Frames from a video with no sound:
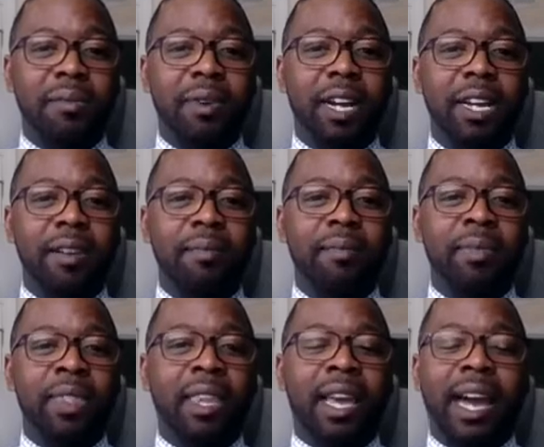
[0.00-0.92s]
right?
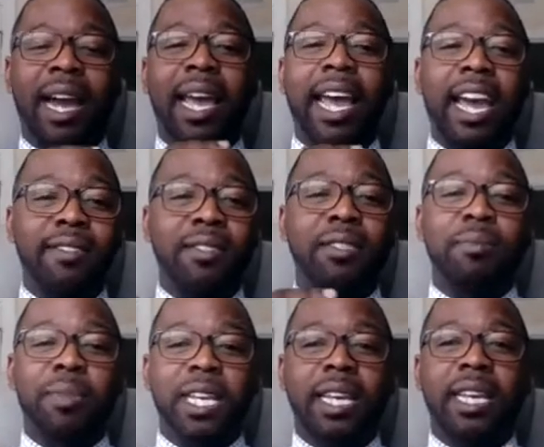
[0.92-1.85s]
I have to
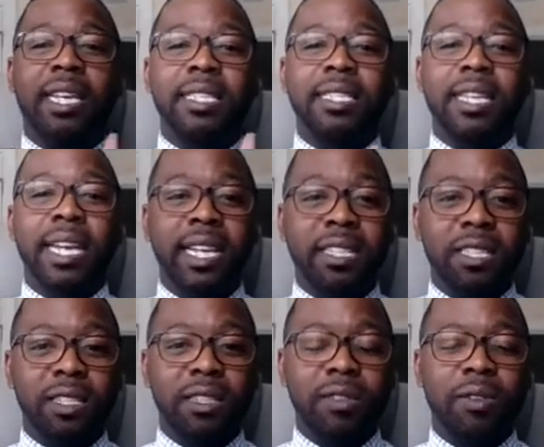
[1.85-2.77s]
be
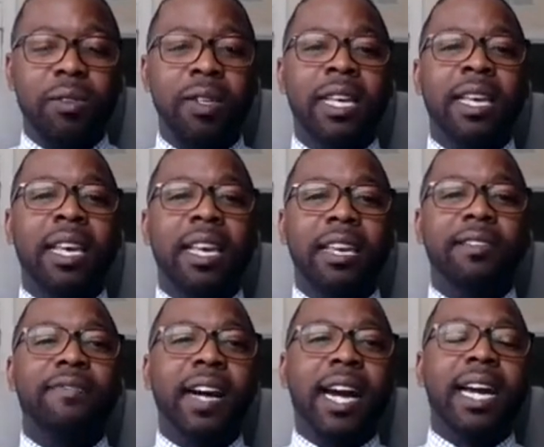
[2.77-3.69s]
intentional
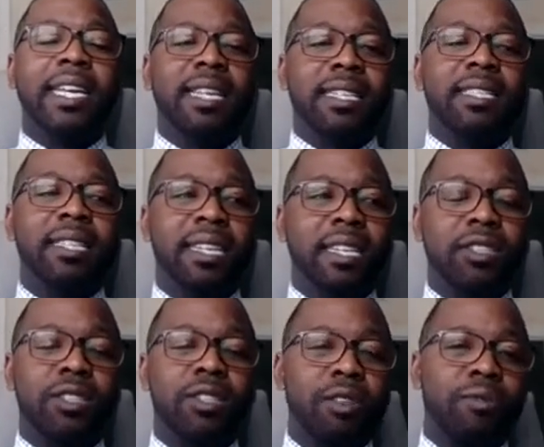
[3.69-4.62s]
if I
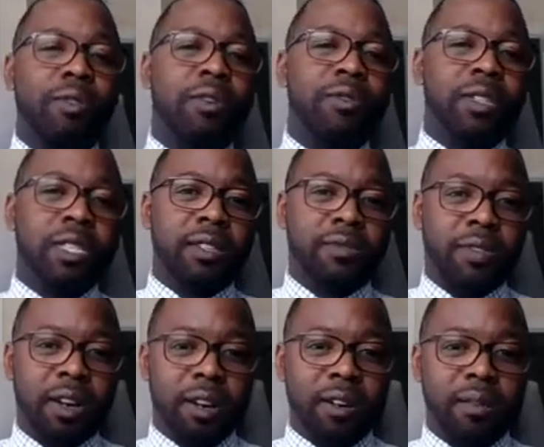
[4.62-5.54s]
intend to grow this
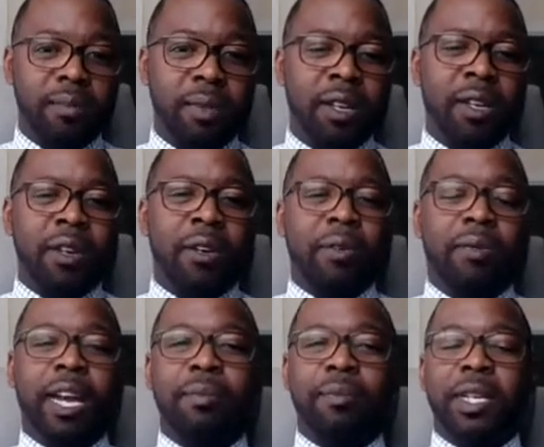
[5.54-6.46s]
firm, right?